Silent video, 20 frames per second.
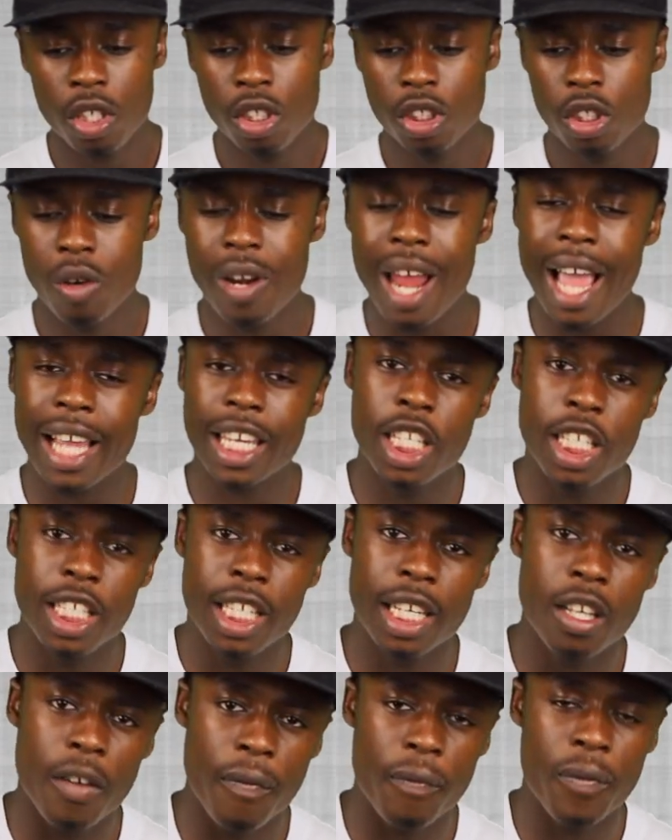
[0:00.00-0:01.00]
So like he
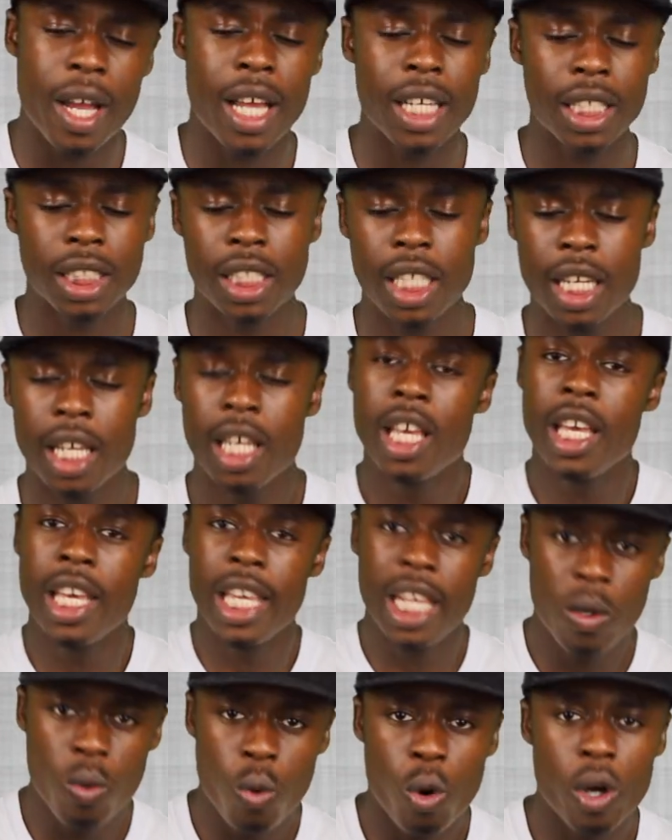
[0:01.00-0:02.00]
did the first year,
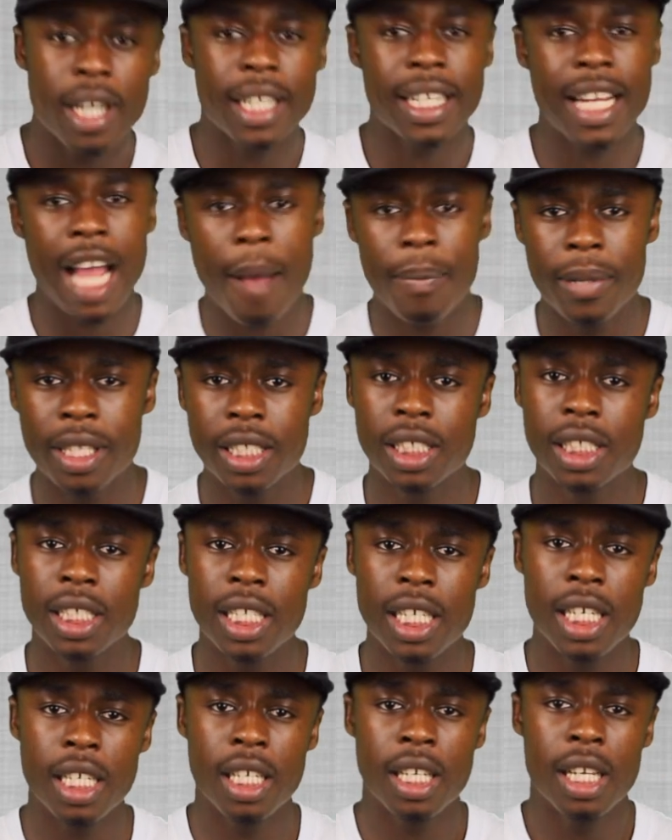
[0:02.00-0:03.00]
he watered a cabbage
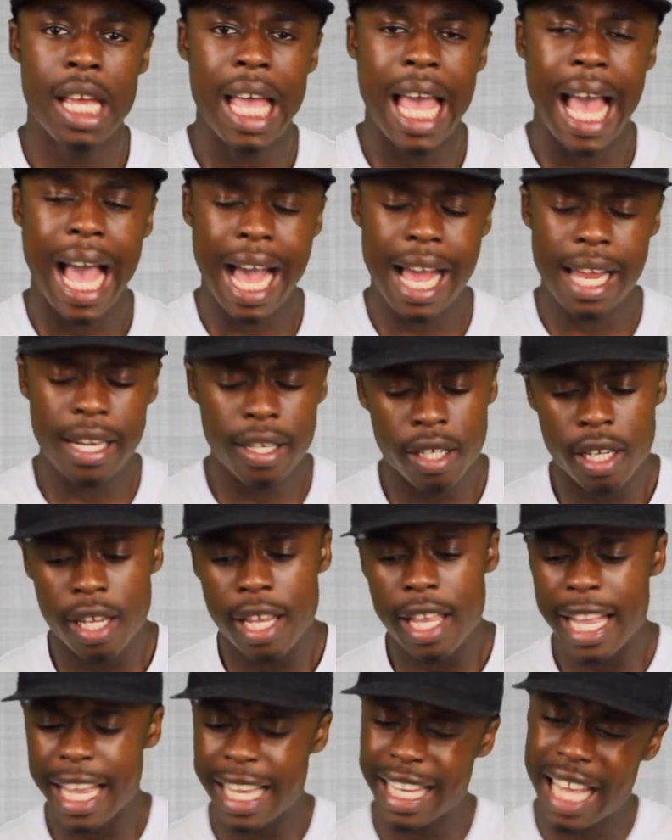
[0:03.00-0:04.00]
seed, and
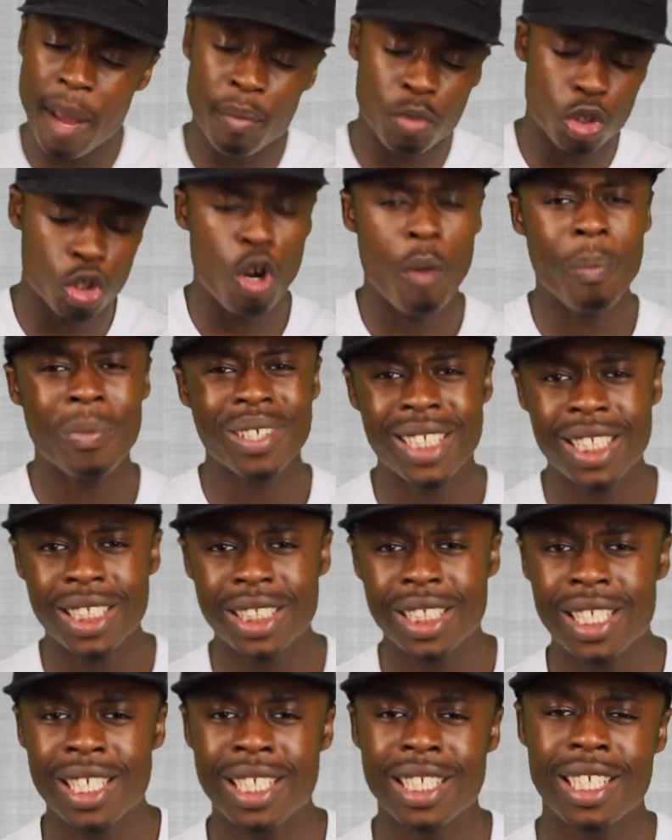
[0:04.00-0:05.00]
it came to
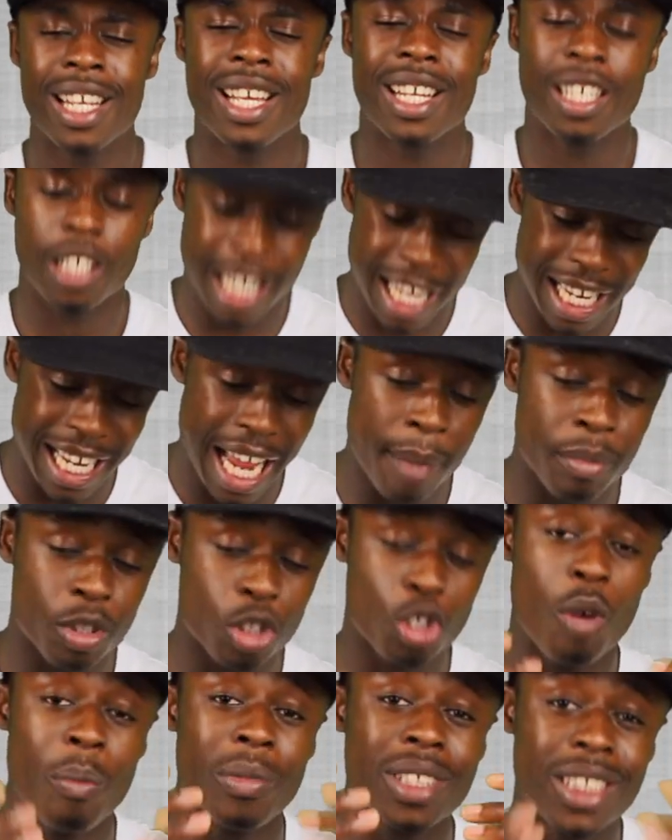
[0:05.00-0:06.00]
competition
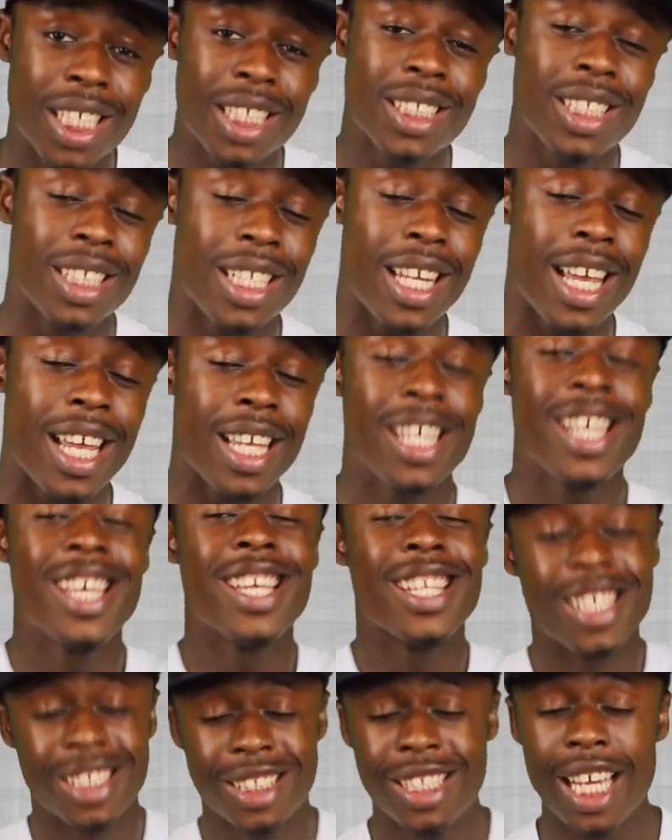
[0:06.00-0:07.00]
day
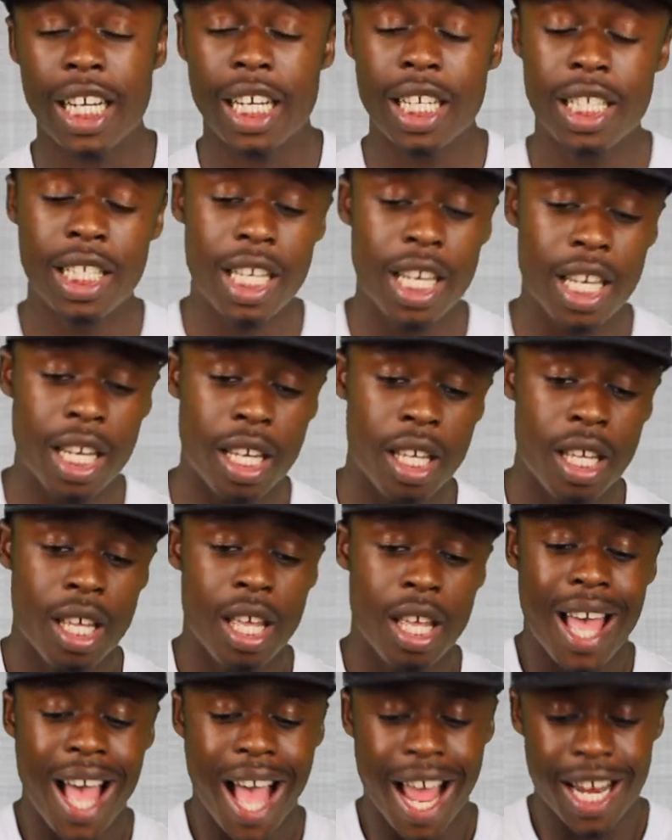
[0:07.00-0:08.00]
the second year,
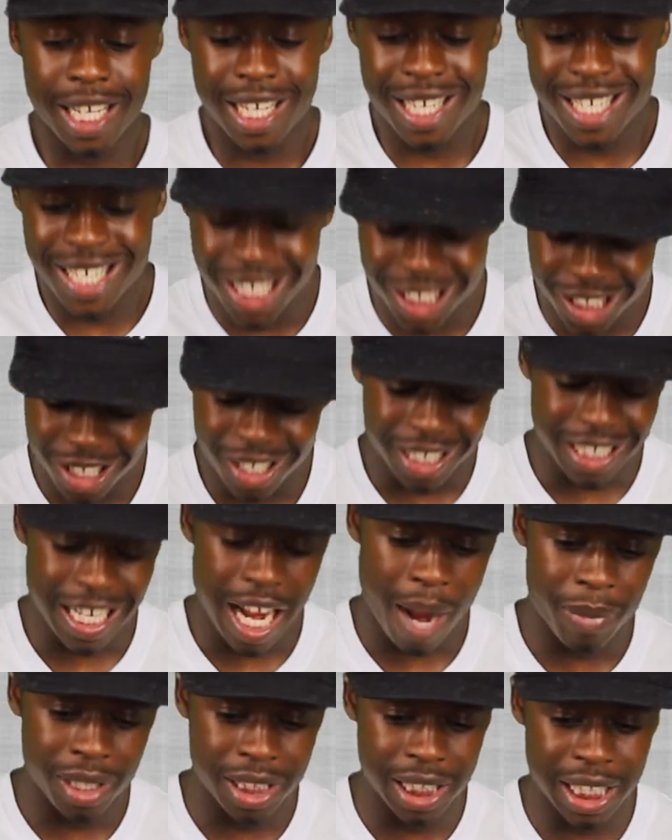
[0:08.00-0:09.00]
and he took the
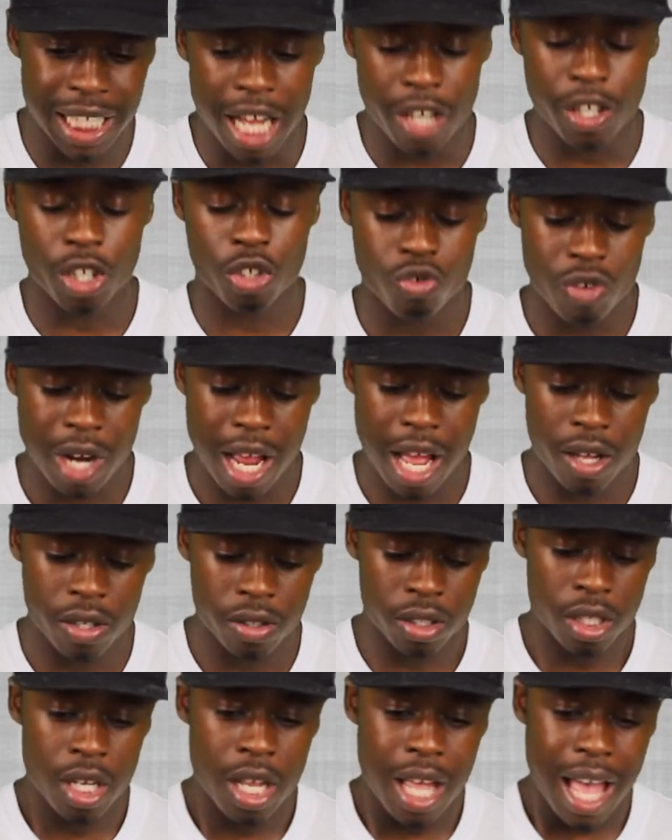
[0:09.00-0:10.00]
cabbage seed out of the
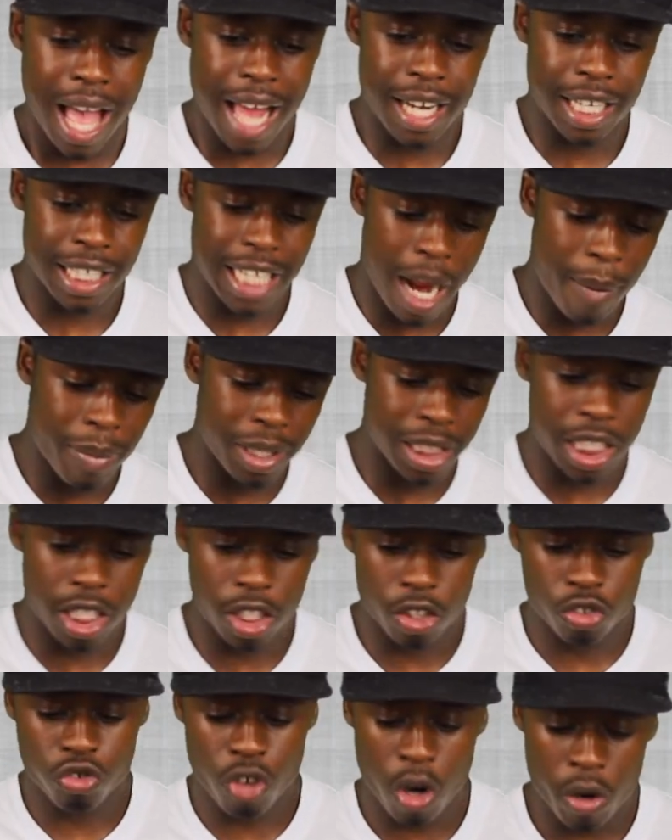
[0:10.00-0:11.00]
ground, and the cabbage seed
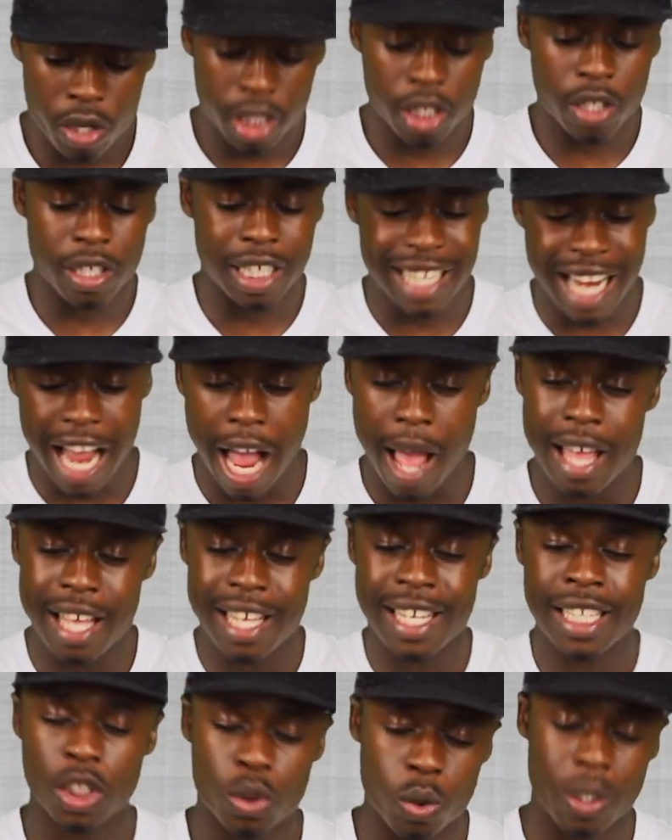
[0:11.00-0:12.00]
had grown
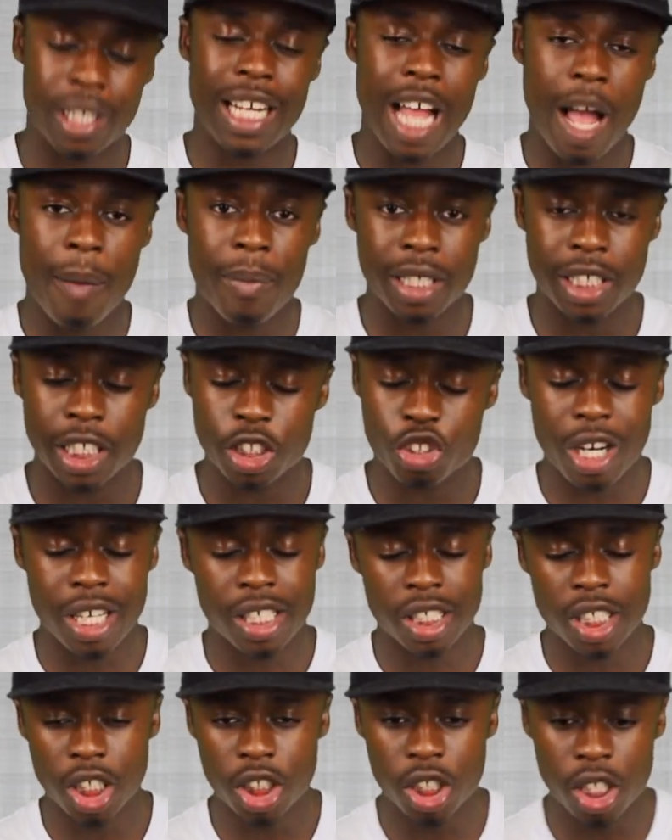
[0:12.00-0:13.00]
into a cabbage. It
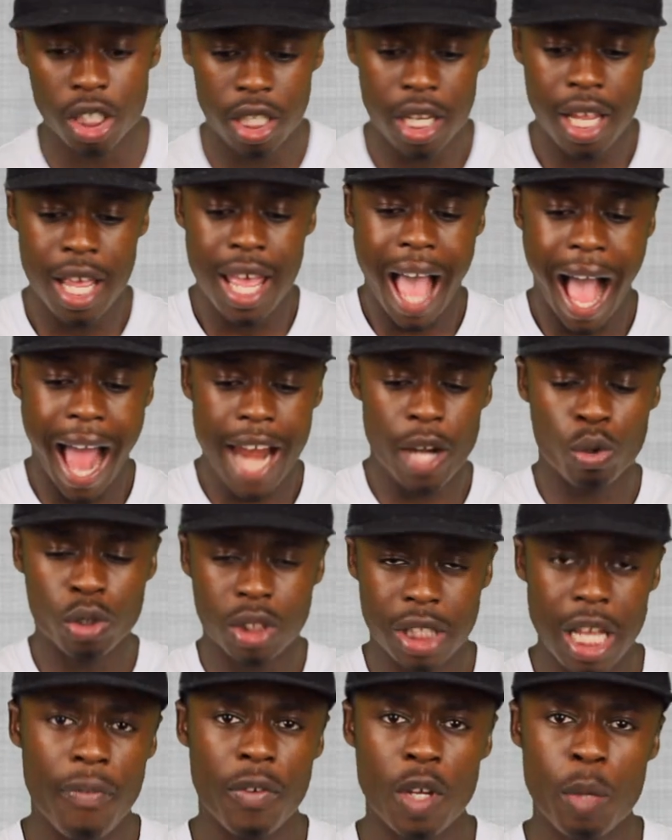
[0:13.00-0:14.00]
transitioned, and it was
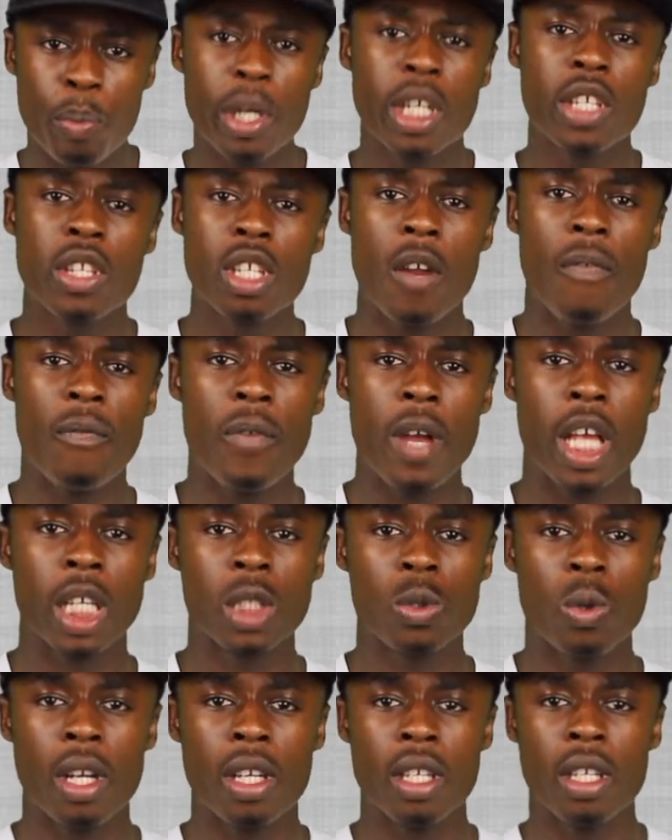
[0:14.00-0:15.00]
definitely bigger than the
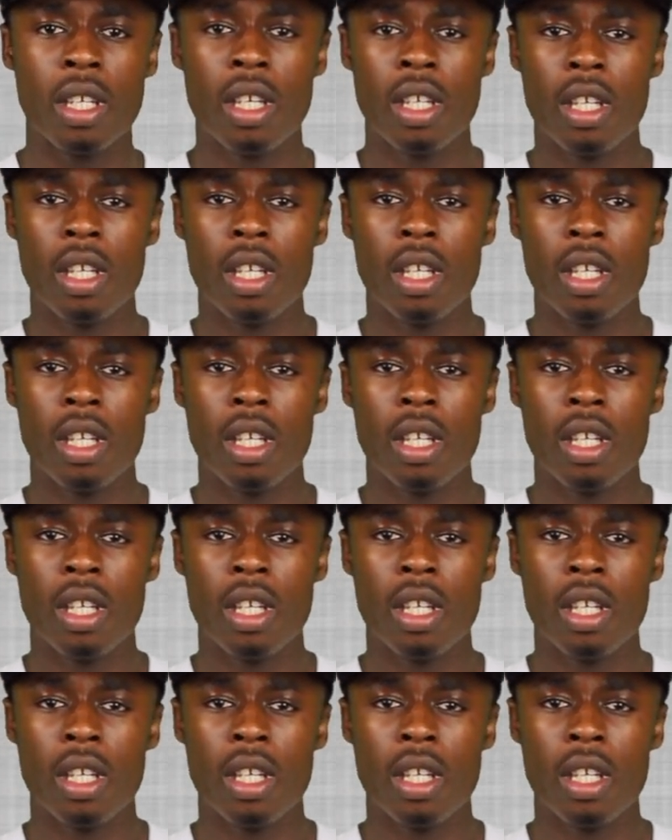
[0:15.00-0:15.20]
first one.